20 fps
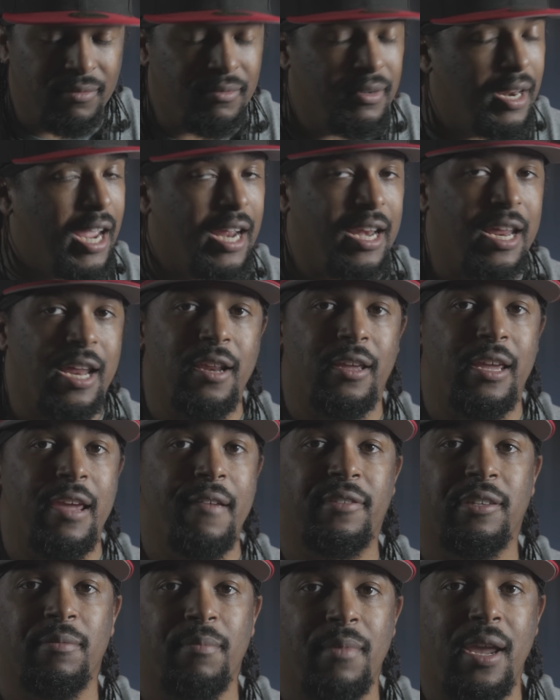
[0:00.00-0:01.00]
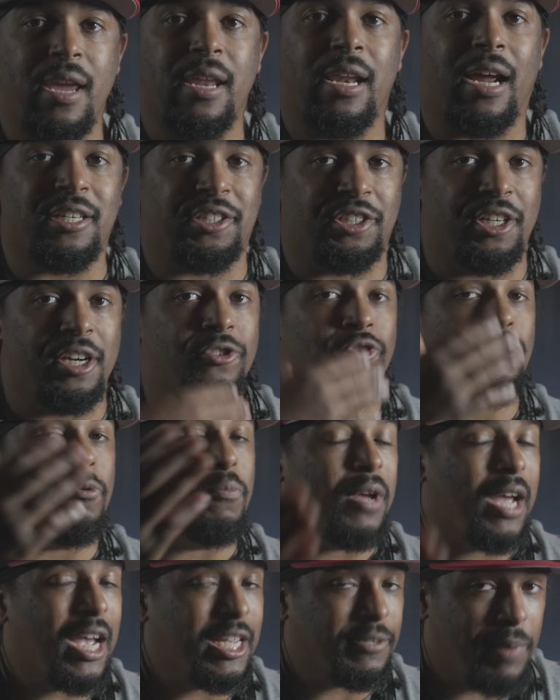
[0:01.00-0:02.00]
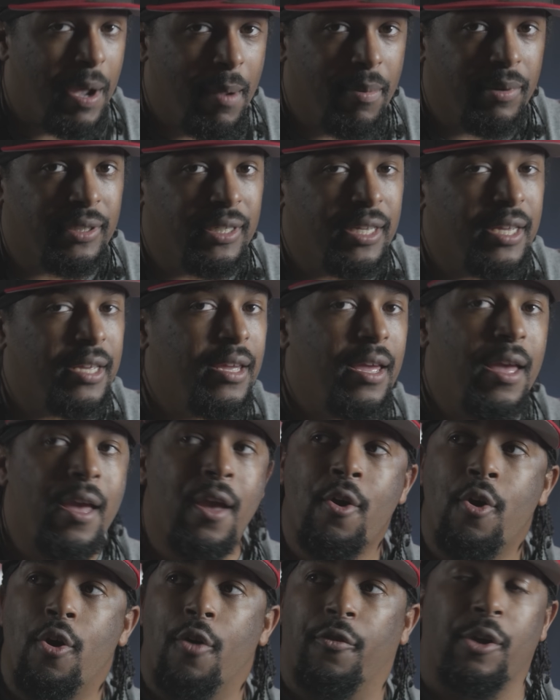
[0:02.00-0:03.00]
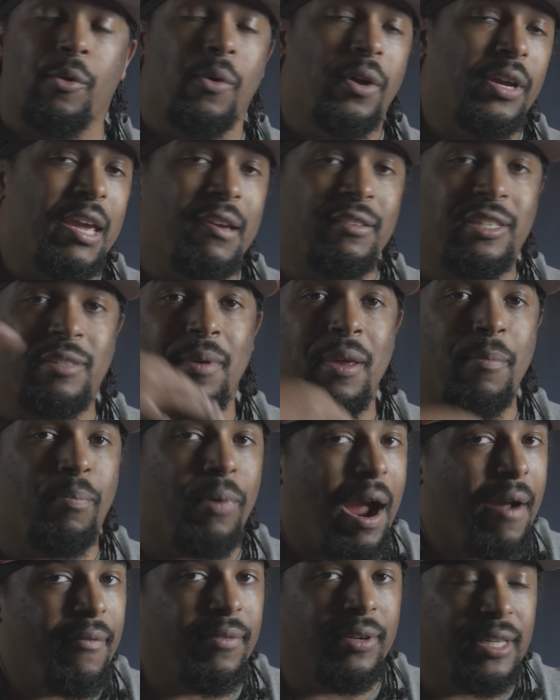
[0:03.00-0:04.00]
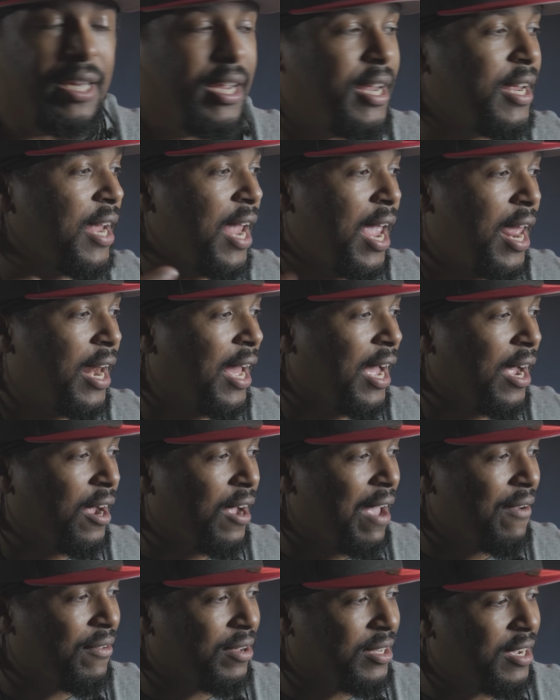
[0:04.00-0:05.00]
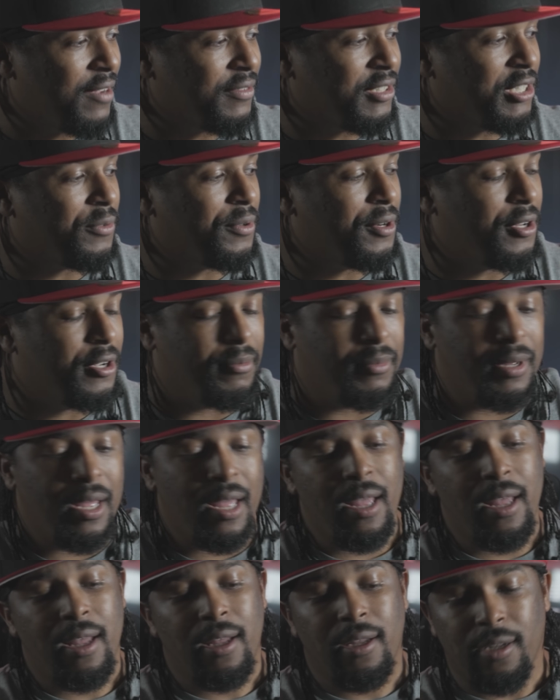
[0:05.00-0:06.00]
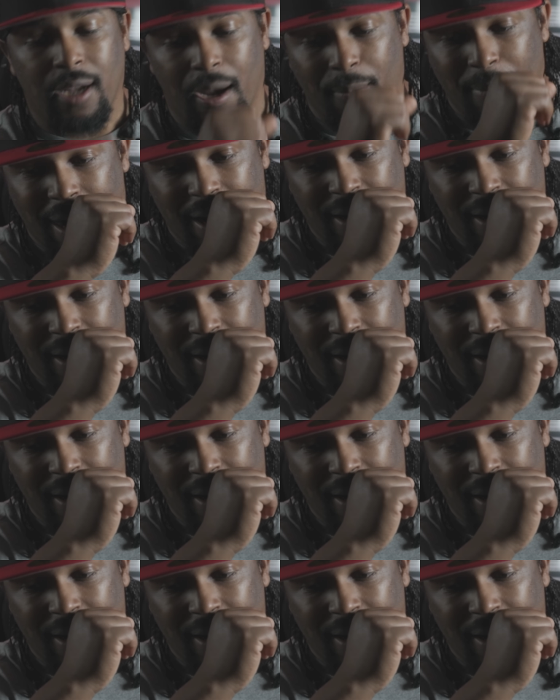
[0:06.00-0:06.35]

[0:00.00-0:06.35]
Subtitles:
They can either give it to me and I share it to you guys publicly, or if they wanna give it to me privately and I have a conversation with them about it